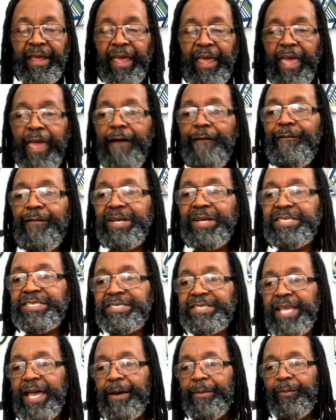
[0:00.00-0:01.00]
every
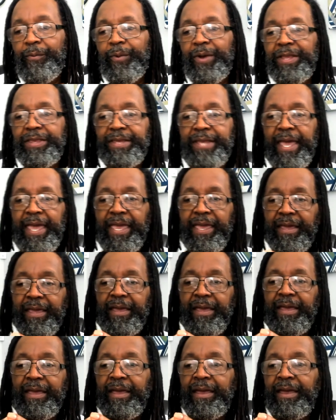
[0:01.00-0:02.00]
step we take